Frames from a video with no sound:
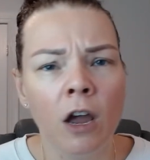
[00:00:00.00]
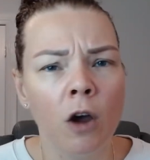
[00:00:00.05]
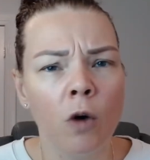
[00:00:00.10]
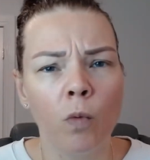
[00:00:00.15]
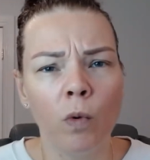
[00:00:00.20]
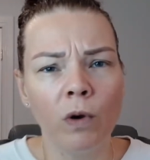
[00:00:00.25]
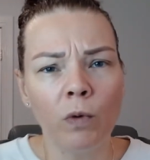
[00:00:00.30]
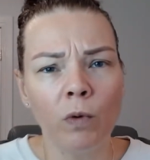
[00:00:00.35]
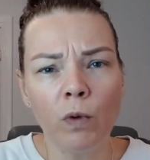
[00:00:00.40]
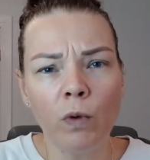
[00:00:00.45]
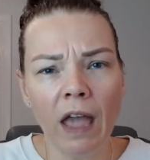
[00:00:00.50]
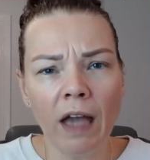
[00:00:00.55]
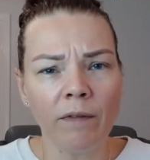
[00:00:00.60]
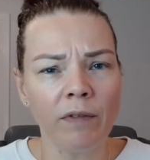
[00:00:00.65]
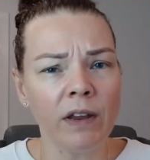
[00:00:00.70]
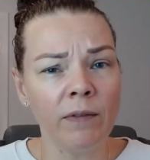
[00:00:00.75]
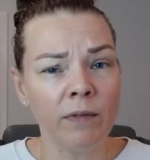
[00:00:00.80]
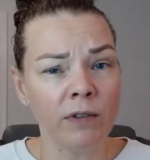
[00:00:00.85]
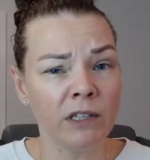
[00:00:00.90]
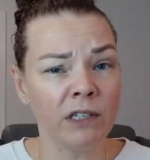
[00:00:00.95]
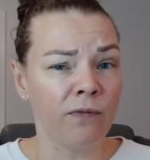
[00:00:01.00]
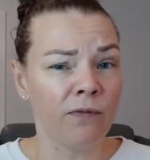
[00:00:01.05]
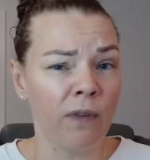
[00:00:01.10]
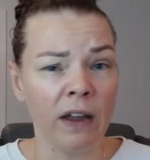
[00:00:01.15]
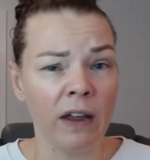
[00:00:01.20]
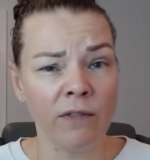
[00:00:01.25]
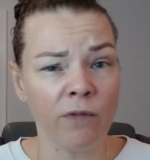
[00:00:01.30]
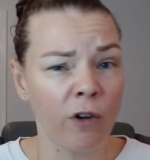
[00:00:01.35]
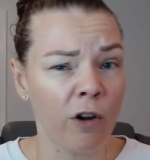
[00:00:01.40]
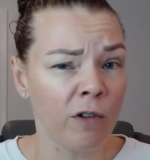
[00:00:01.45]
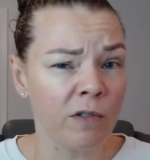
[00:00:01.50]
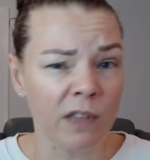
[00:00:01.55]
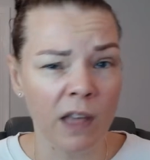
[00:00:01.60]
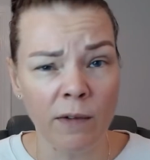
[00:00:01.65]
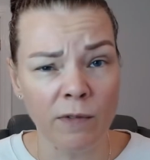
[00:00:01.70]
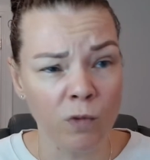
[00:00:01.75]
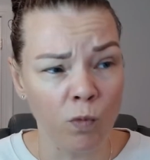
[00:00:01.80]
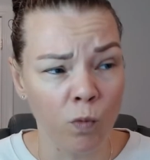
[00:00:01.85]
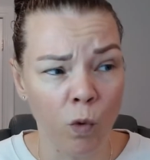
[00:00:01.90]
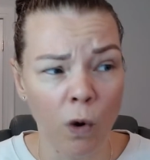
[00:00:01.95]
when we haven't even defined for
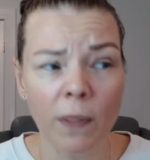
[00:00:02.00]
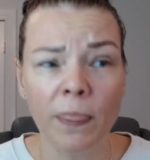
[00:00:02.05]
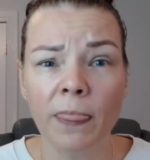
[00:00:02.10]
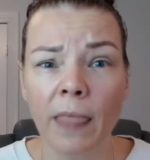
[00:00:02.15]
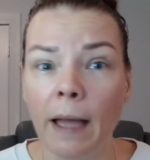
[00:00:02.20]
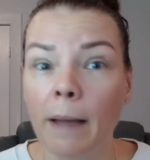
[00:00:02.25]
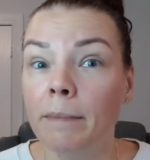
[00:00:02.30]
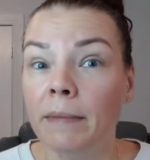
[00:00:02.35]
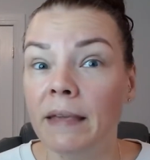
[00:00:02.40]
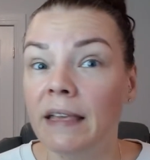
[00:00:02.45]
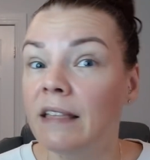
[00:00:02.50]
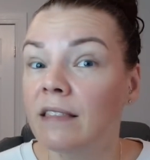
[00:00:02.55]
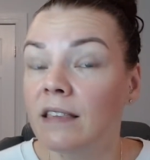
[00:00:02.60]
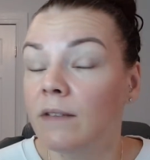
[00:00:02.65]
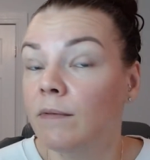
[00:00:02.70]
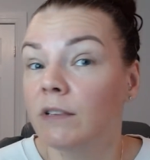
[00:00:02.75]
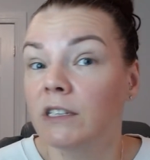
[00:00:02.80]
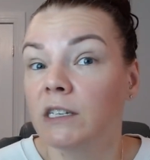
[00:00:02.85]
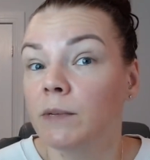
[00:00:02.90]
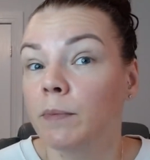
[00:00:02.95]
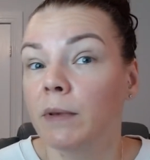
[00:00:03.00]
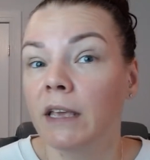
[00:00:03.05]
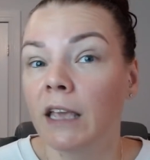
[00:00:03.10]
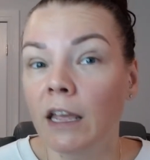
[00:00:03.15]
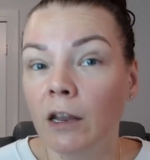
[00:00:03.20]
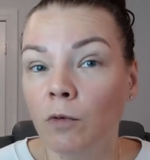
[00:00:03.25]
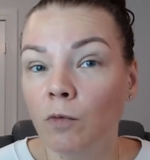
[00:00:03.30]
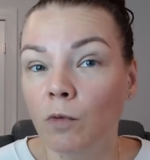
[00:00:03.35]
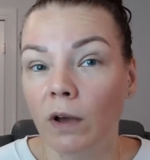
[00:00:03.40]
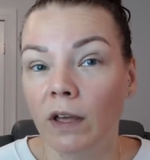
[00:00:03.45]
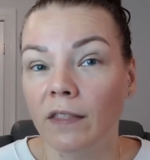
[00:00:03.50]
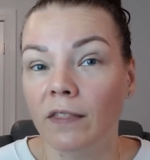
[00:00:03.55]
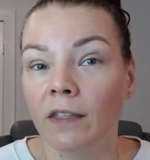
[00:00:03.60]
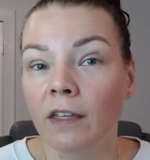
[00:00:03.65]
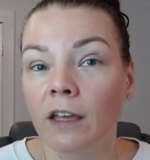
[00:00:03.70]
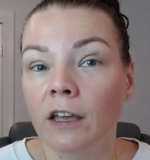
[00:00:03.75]
ourselves what that means even to begin with.